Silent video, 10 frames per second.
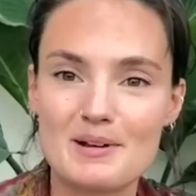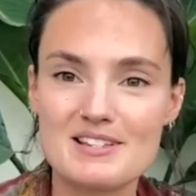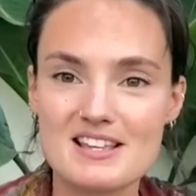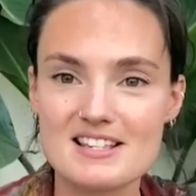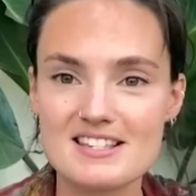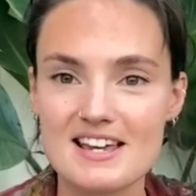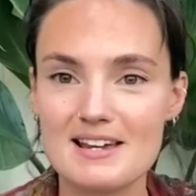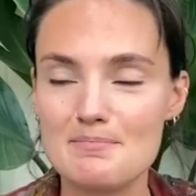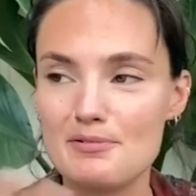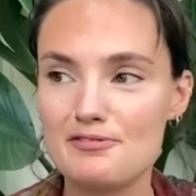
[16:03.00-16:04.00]
because, as I
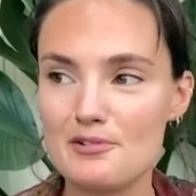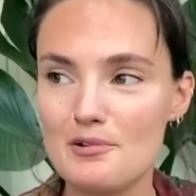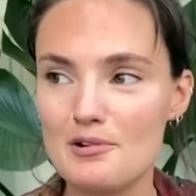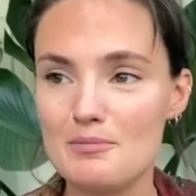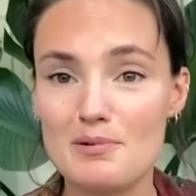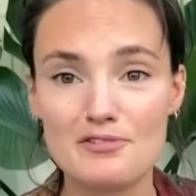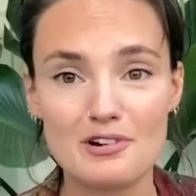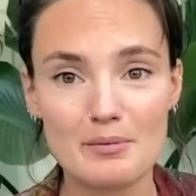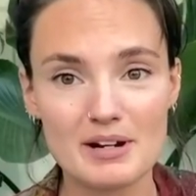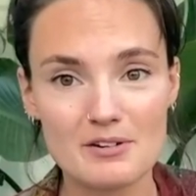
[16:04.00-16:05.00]
say,
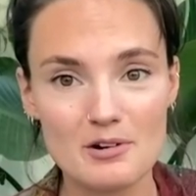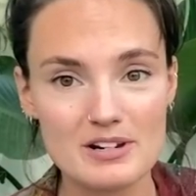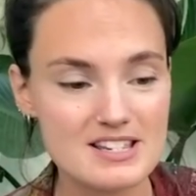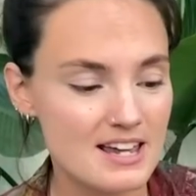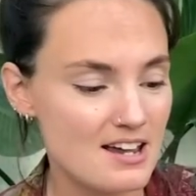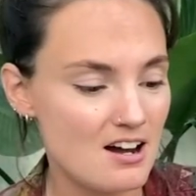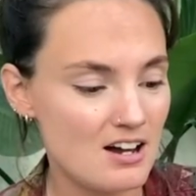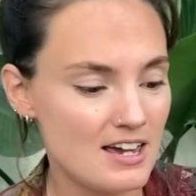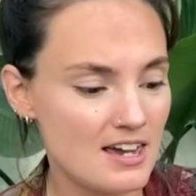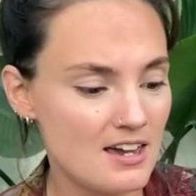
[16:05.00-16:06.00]
before I went on holiday,
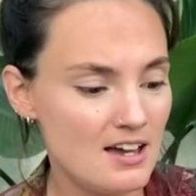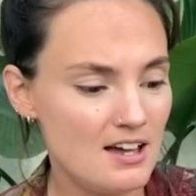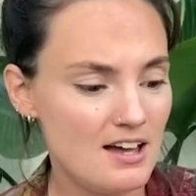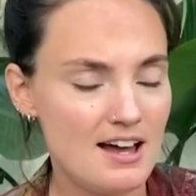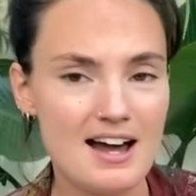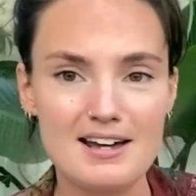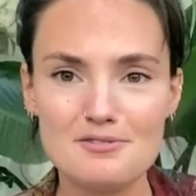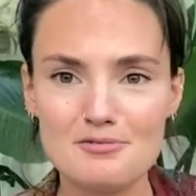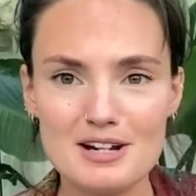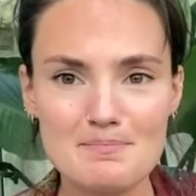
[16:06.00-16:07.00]
I
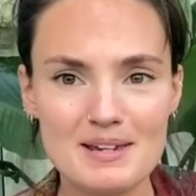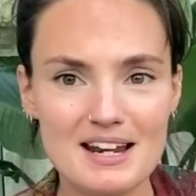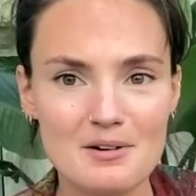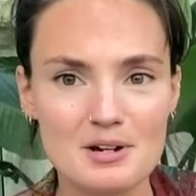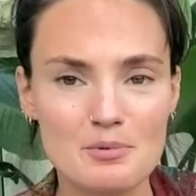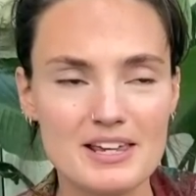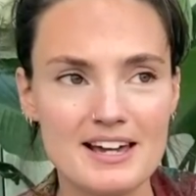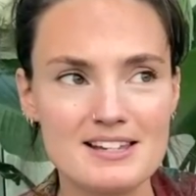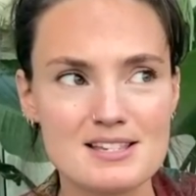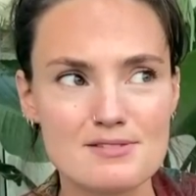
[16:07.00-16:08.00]
hadn't really been out at a
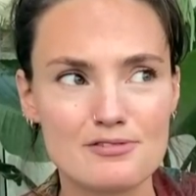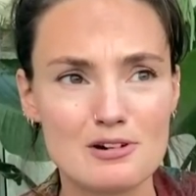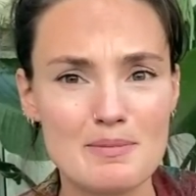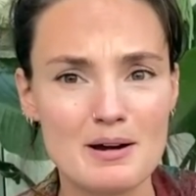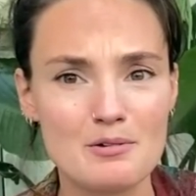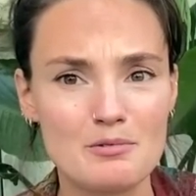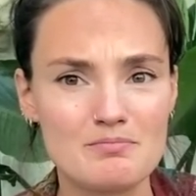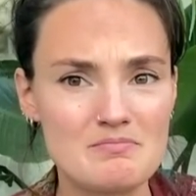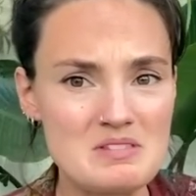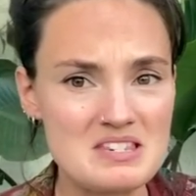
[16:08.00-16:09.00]
weekend for about
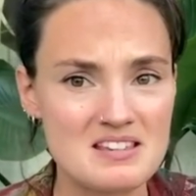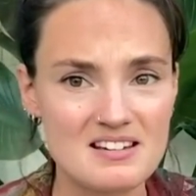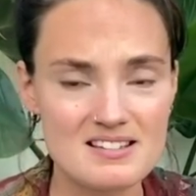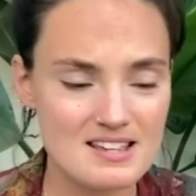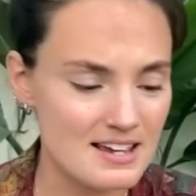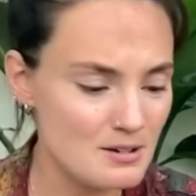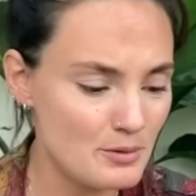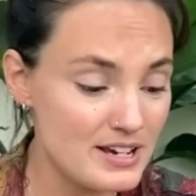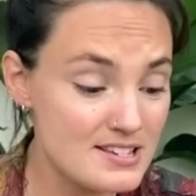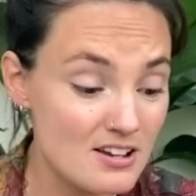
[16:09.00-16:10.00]
6-8
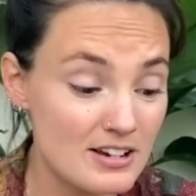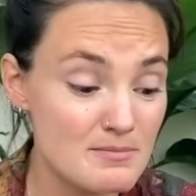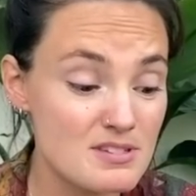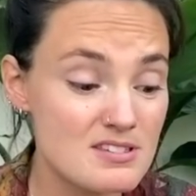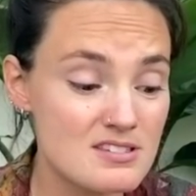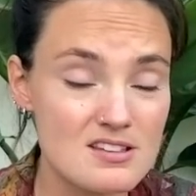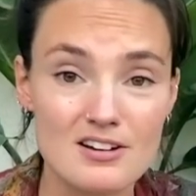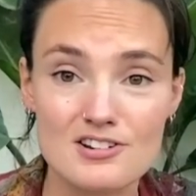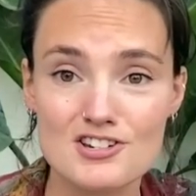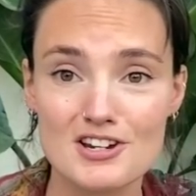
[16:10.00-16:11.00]
weeks. I am
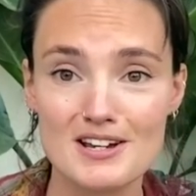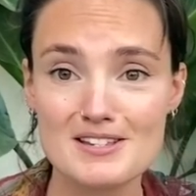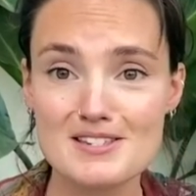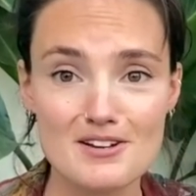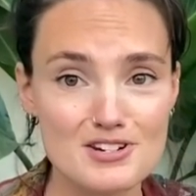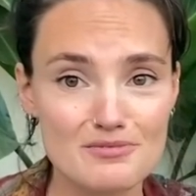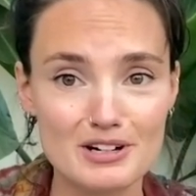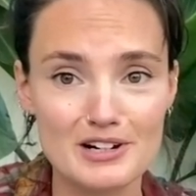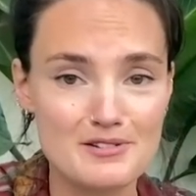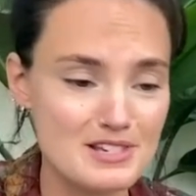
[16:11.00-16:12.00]
such a
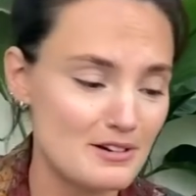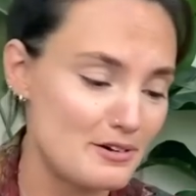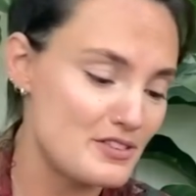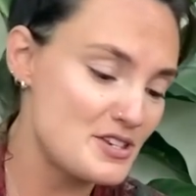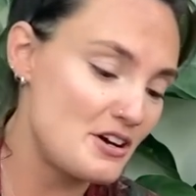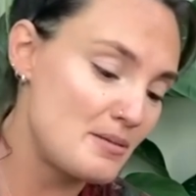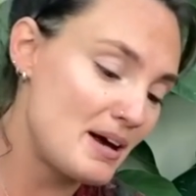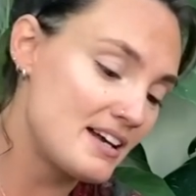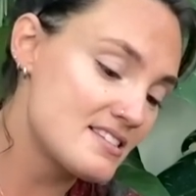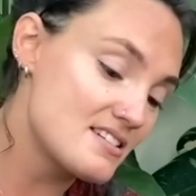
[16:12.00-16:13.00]
recluse a lot of the time,
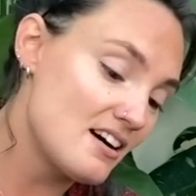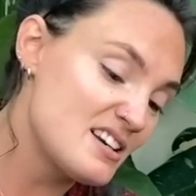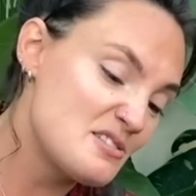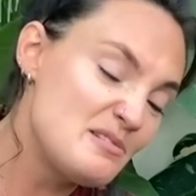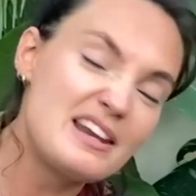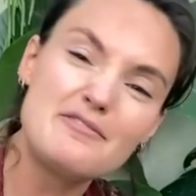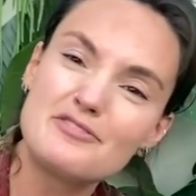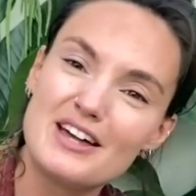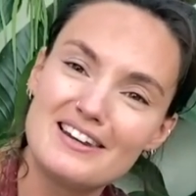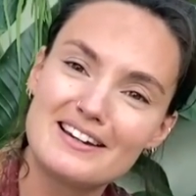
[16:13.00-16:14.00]
and I do
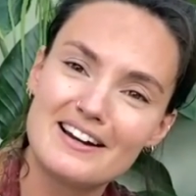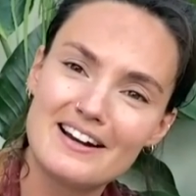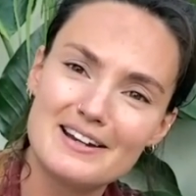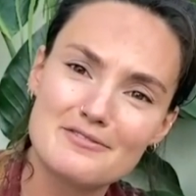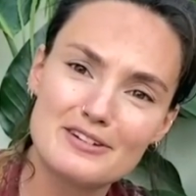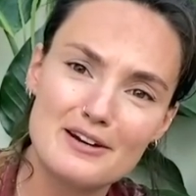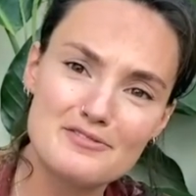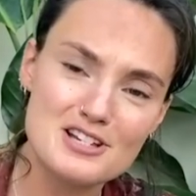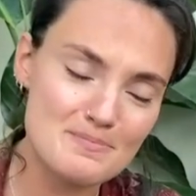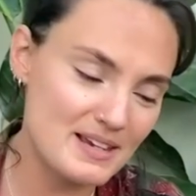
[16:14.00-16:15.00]
love that. Like, I kind of
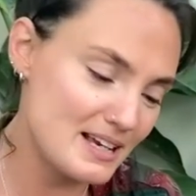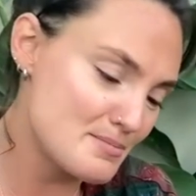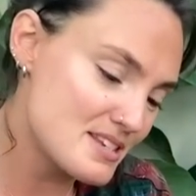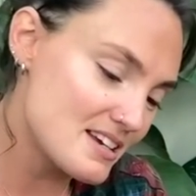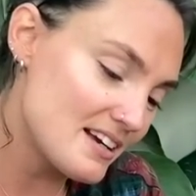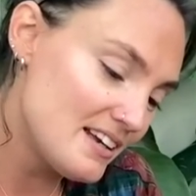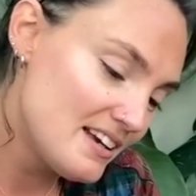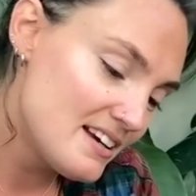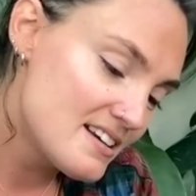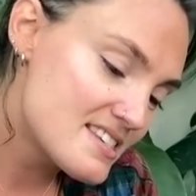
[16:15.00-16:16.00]
love just being able to
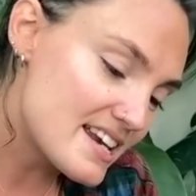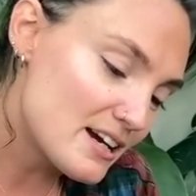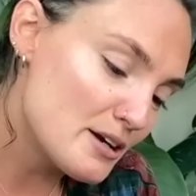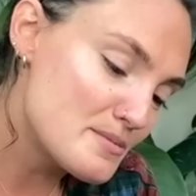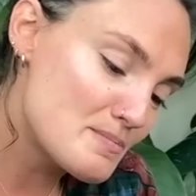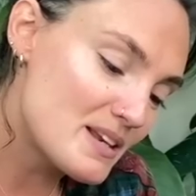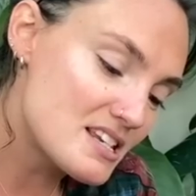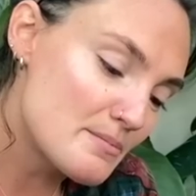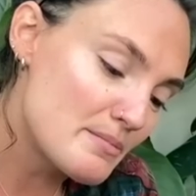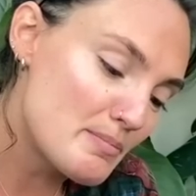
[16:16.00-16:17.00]
stay home, spend
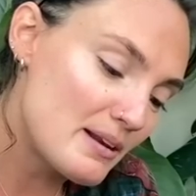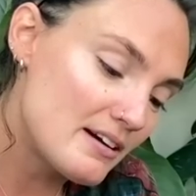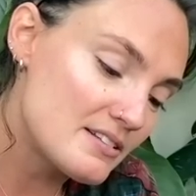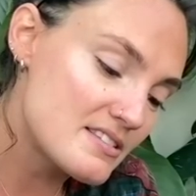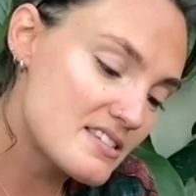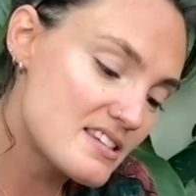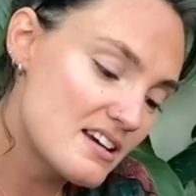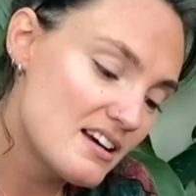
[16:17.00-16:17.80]
time with my plants,